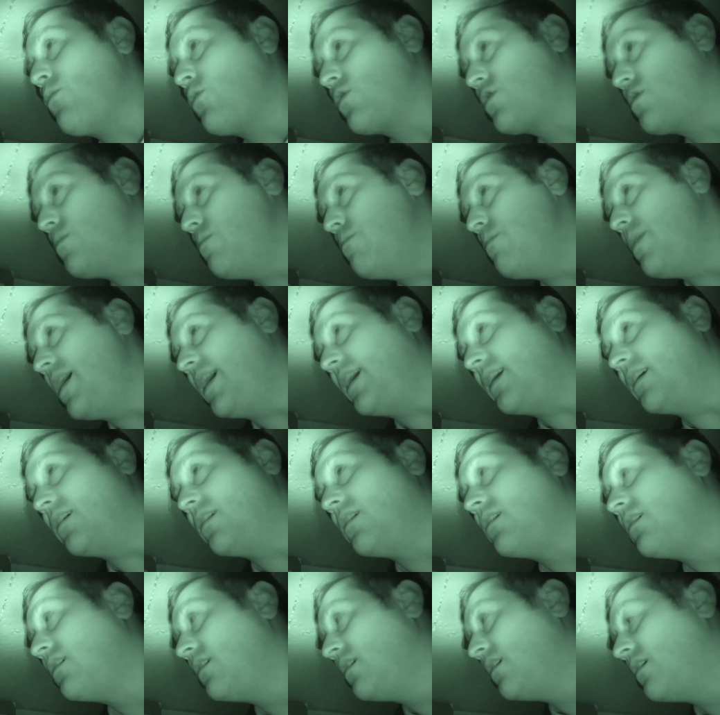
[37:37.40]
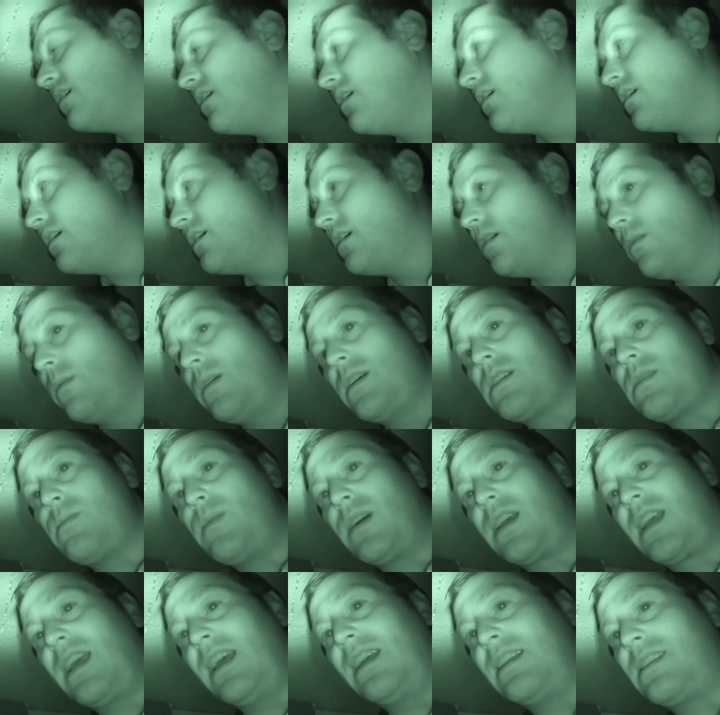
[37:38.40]
wasn't male. That's my
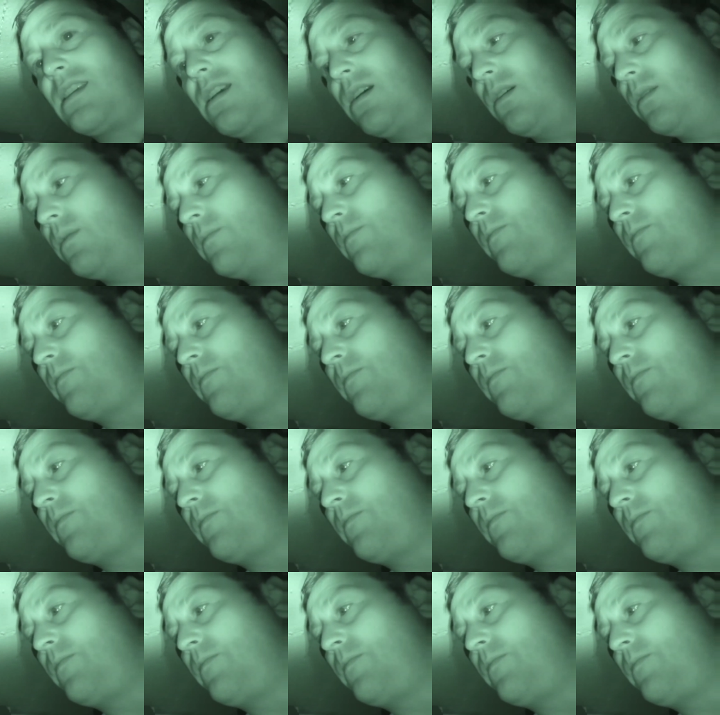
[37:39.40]
K2.